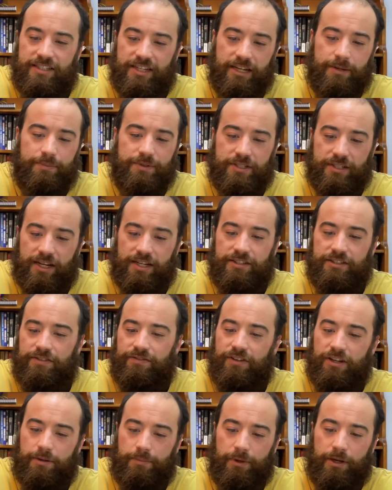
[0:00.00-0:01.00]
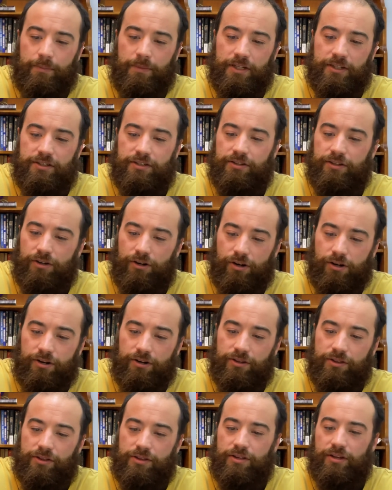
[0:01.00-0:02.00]
A deep sense of commitment to the
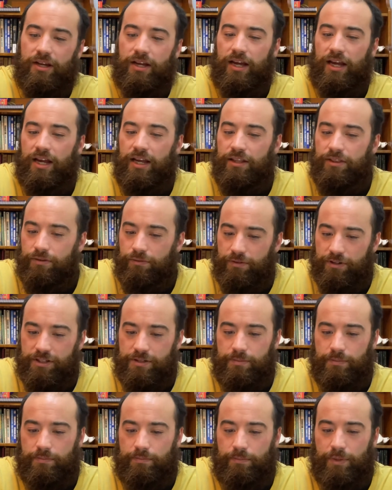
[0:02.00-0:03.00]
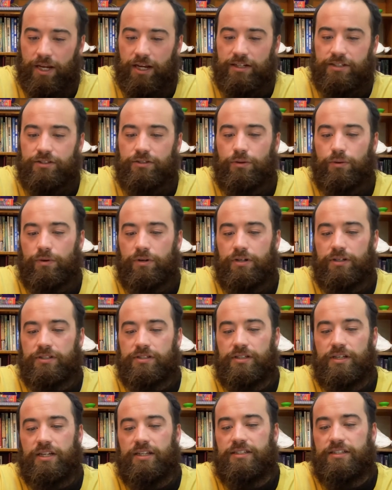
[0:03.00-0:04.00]
earth and the respect
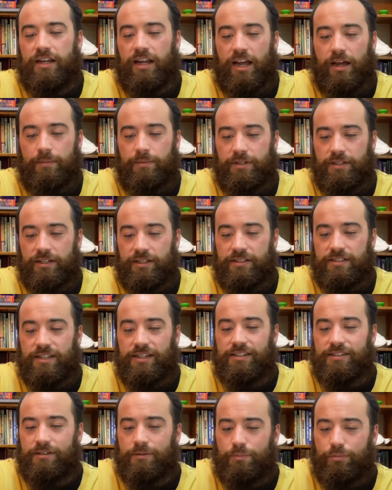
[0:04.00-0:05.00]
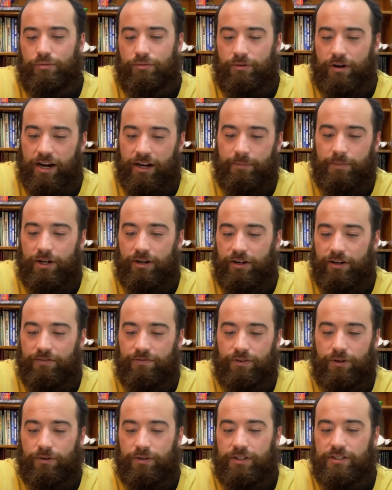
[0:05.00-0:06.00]
towards its inhabitants is a
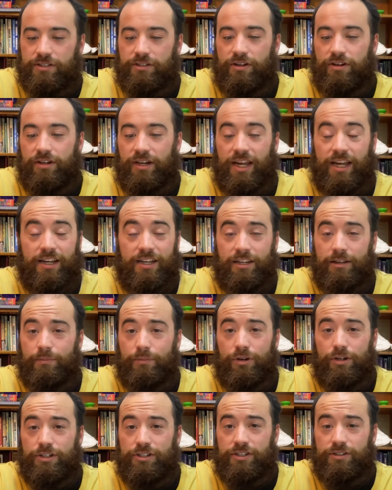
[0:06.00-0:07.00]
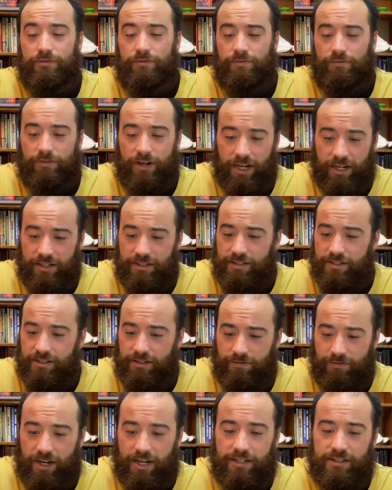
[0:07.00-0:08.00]
primary focus on any emergent
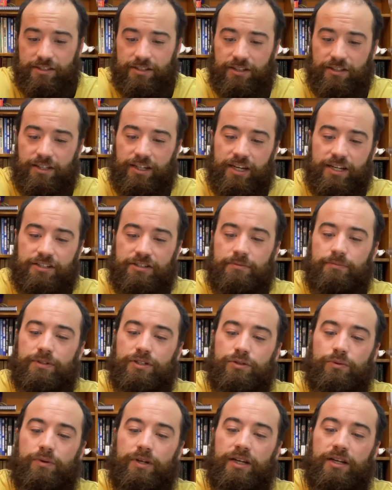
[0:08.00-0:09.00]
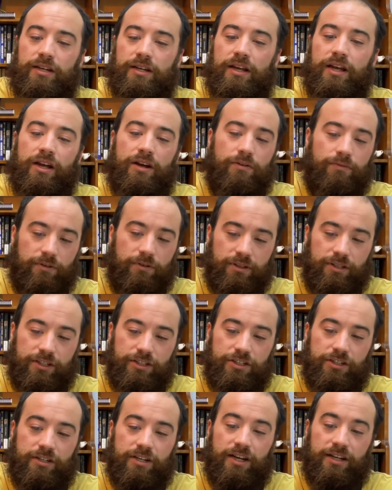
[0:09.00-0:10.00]
reconciliation between
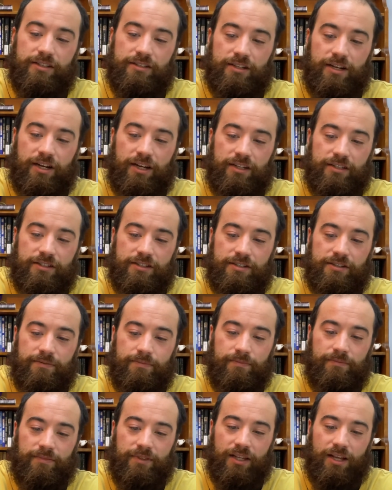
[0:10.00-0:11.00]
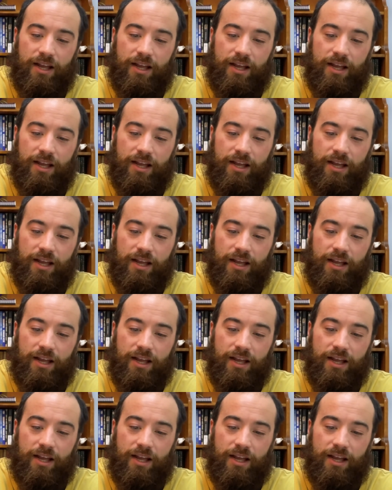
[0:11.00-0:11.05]
religion and science.